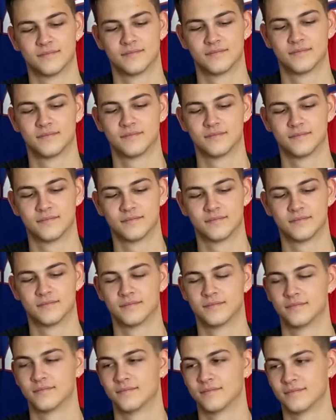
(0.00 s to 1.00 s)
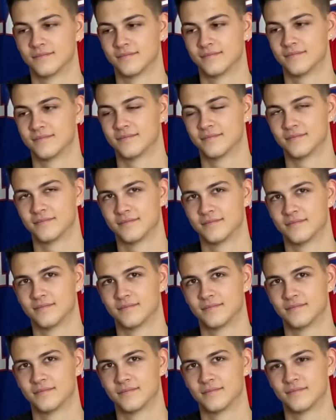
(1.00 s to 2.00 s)

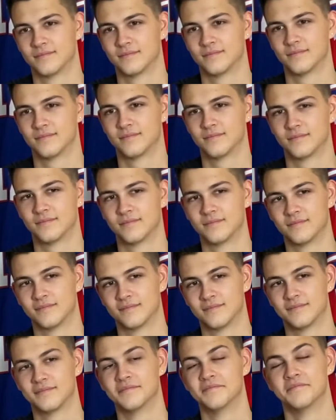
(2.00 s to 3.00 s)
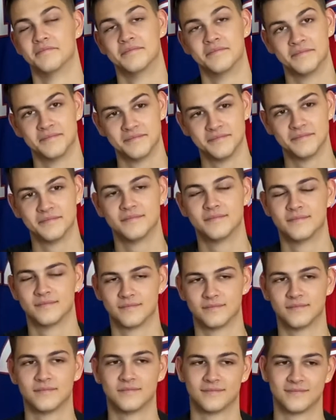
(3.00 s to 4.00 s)

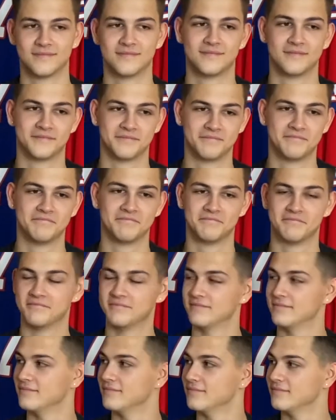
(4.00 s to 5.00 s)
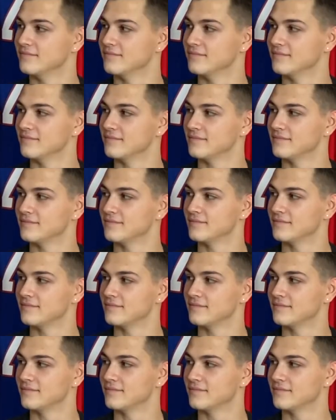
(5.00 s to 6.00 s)

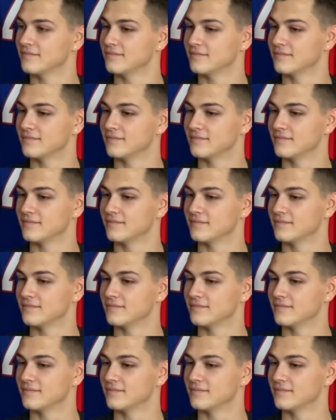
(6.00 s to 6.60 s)
The person shown says nothing.